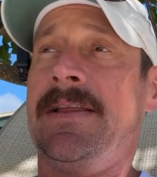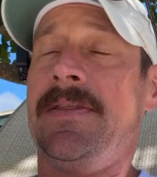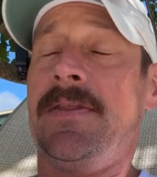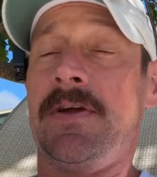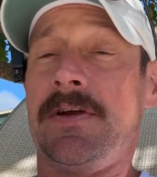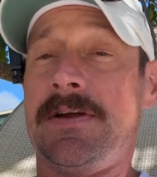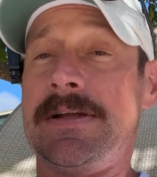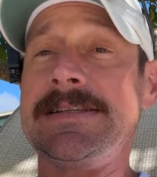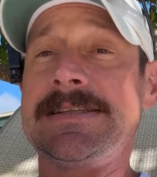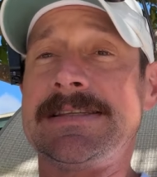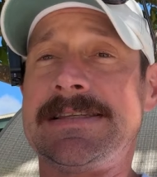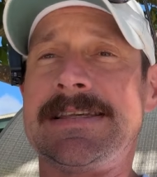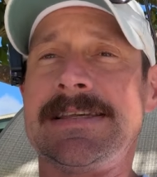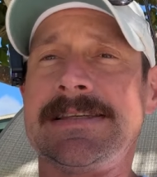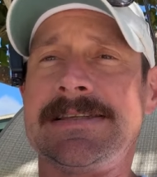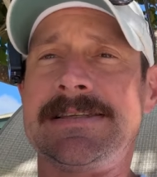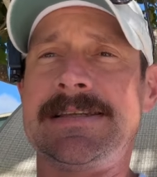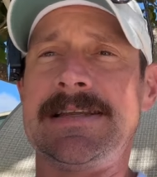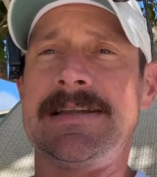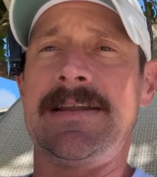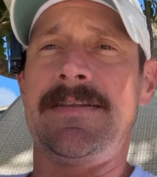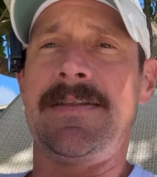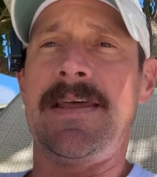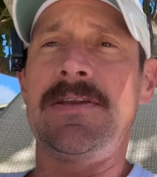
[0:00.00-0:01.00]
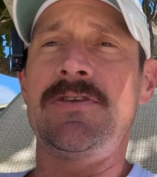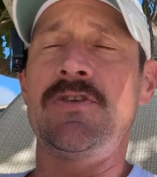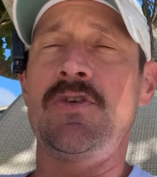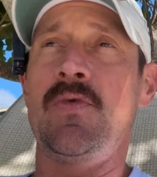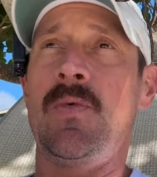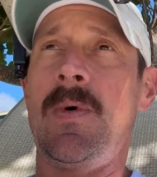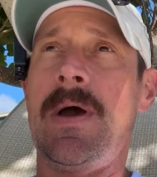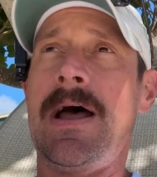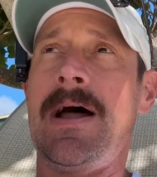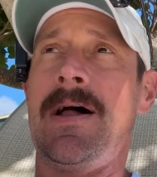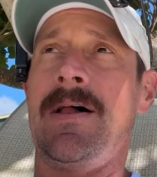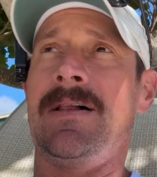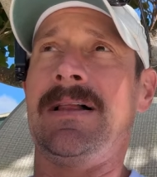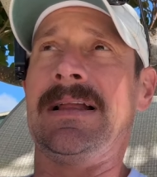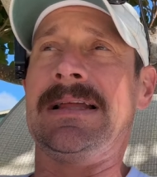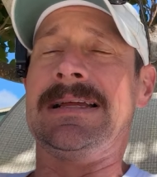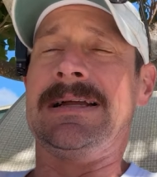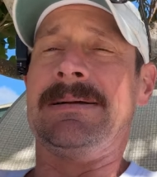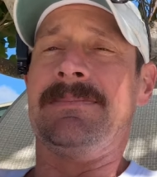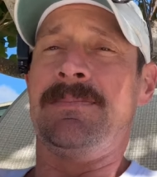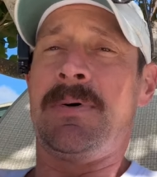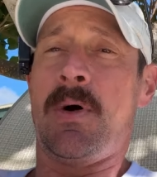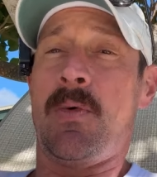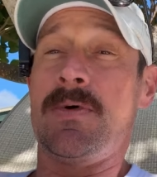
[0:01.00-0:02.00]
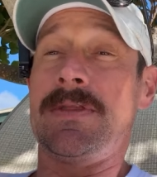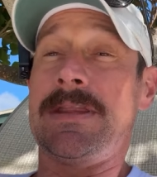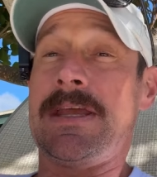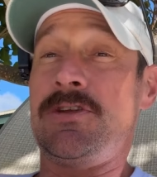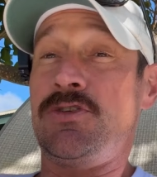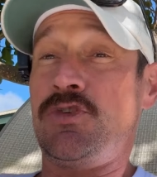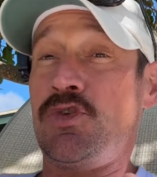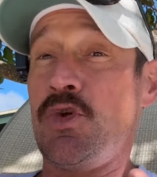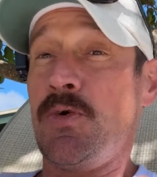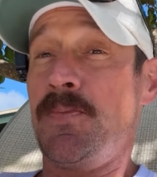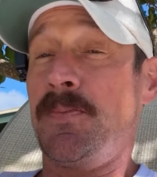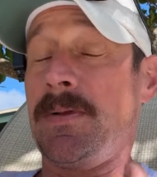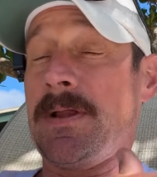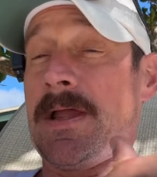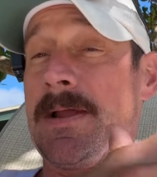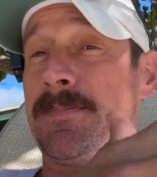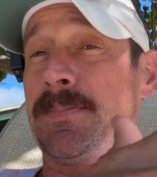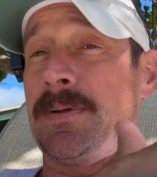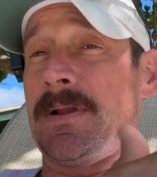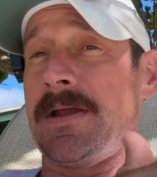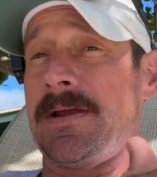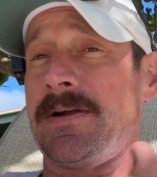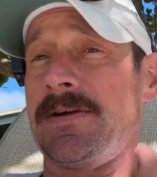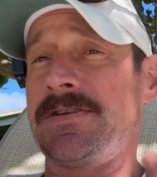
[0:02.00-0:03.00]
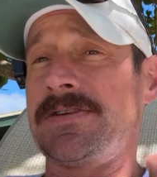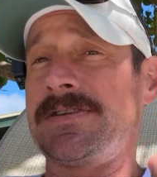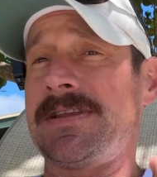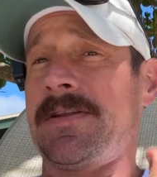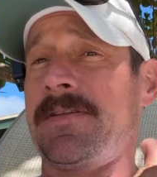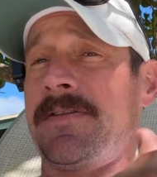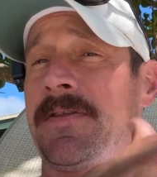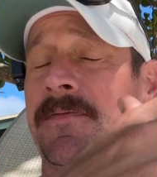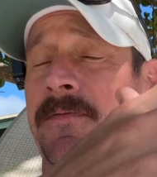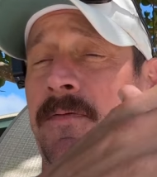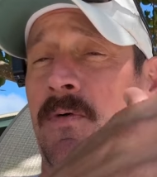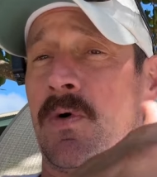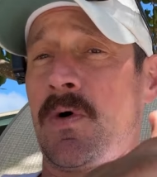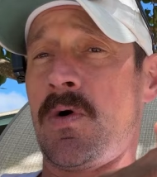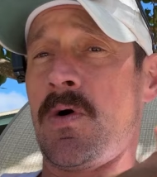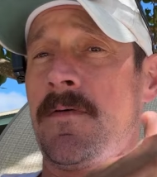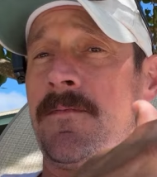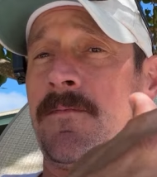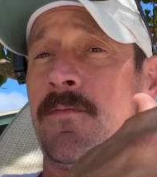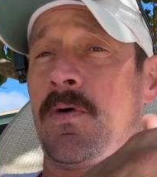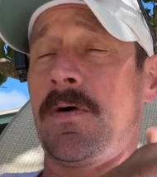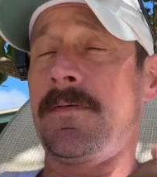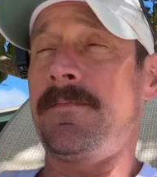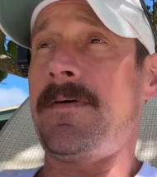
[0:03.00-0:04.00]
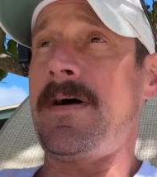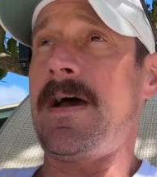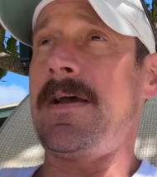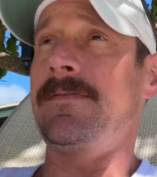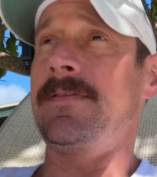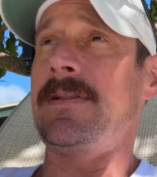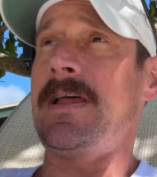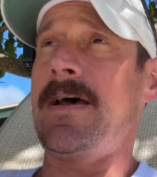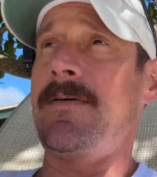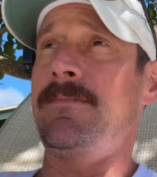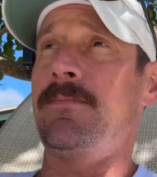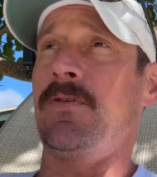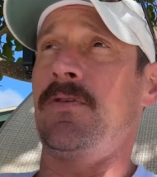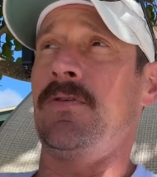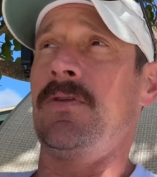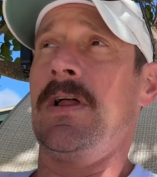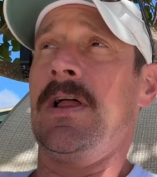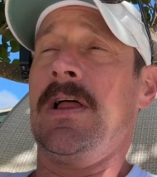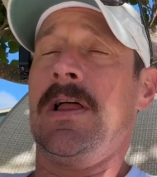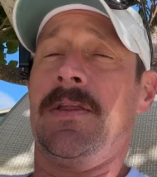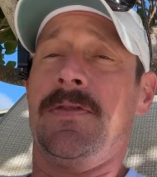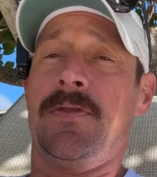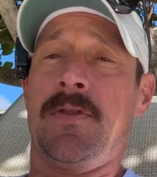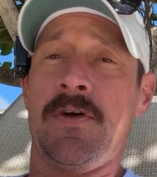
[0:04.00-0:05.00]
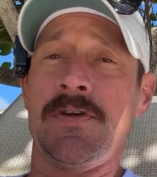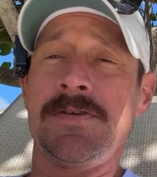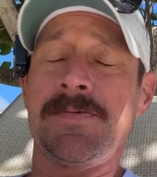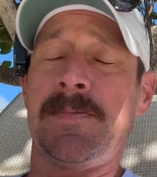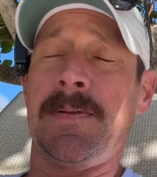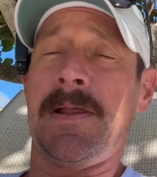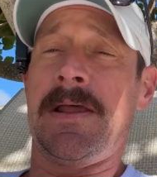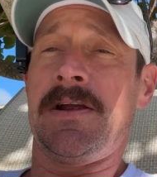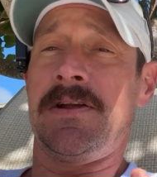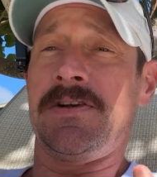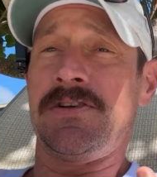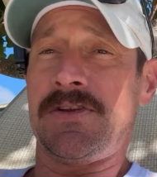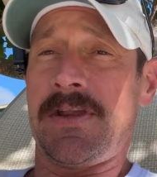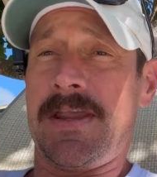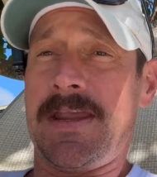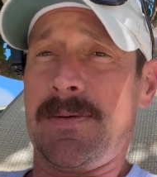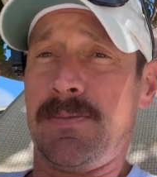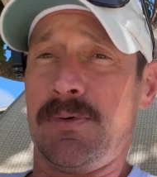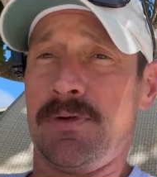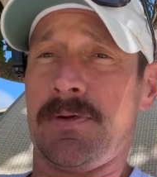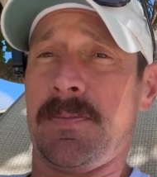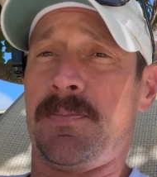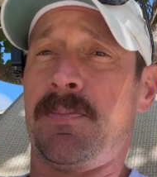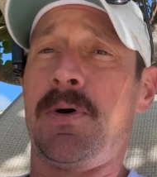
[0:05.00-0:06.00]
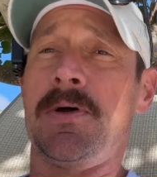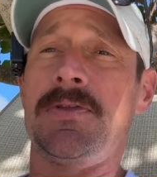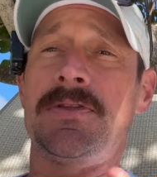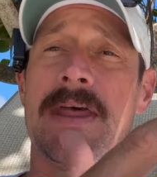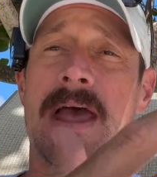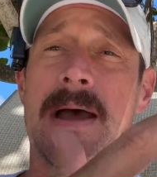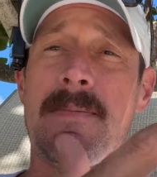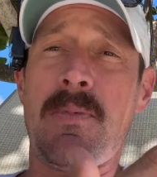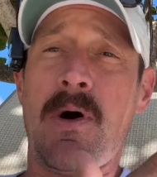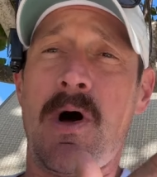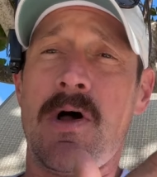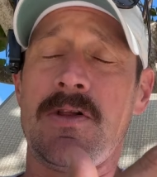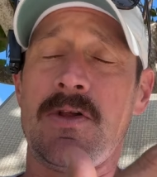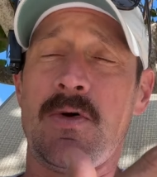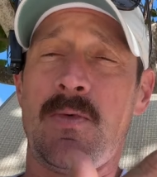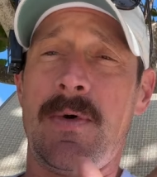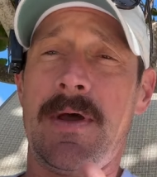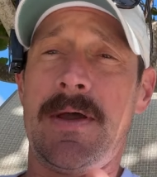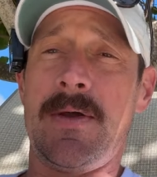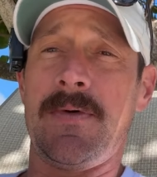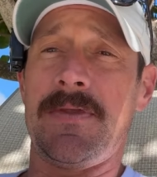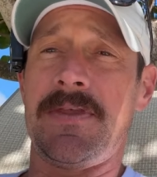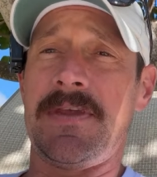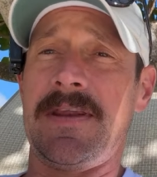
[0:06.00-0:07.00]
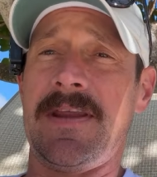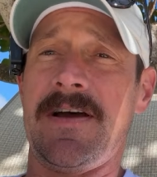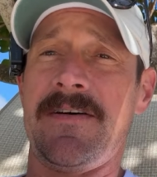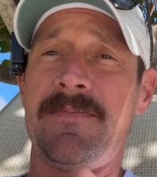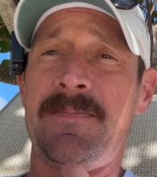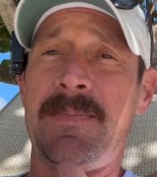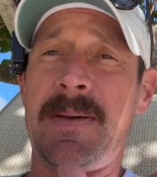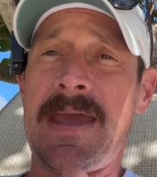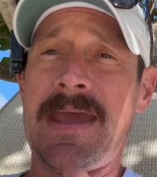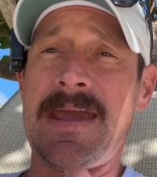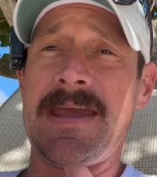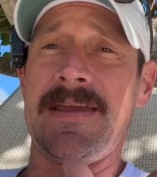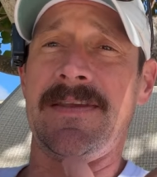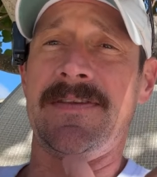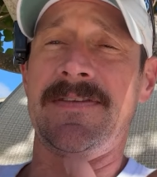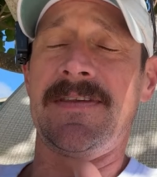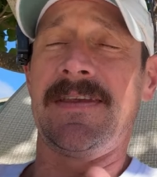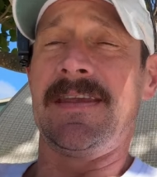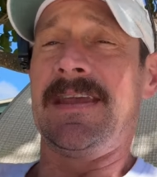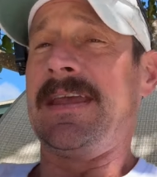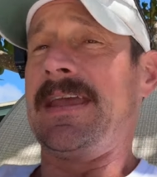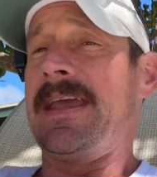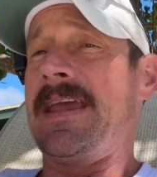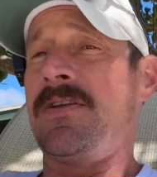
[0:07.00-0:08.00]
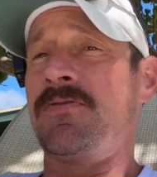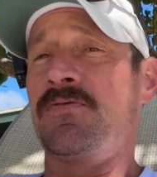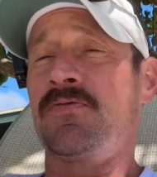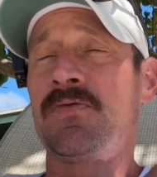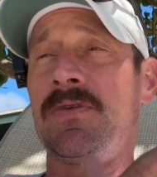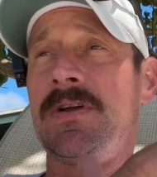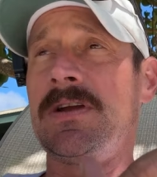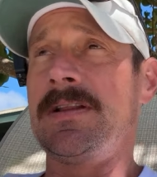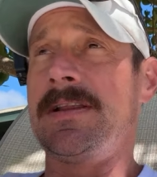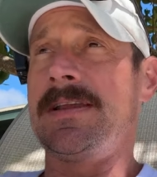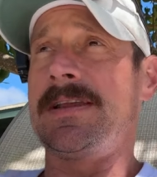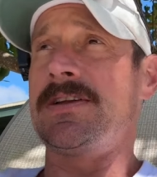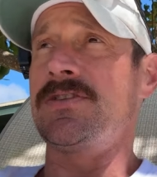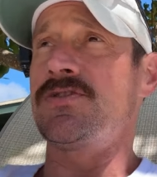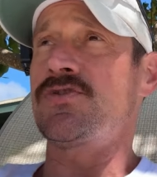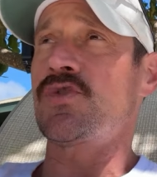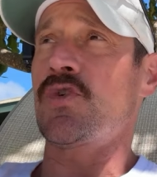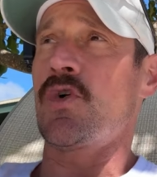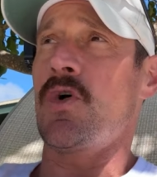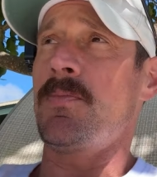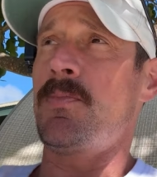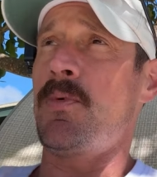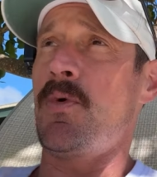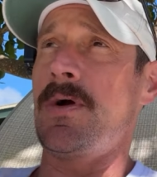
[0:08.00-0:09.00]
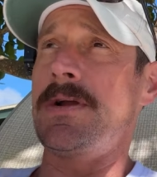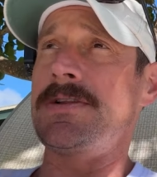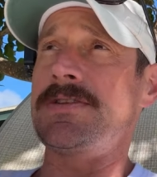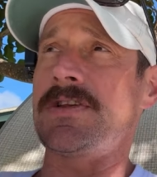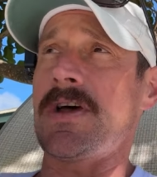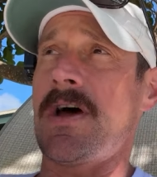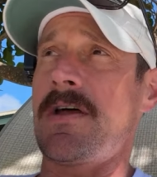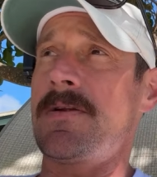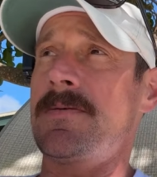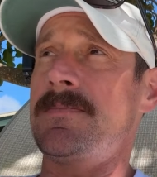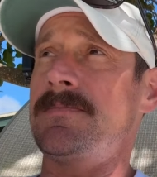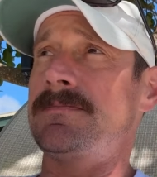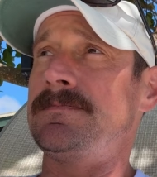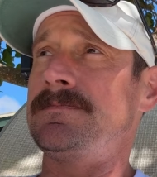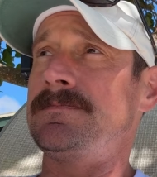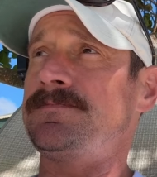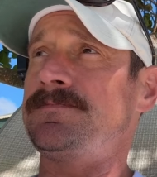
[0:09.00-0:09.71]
They're consistent and they do well, but when they do play players at the 4.0, 4.5 level, those players are able to put that ball away with enough pace and really control points on them.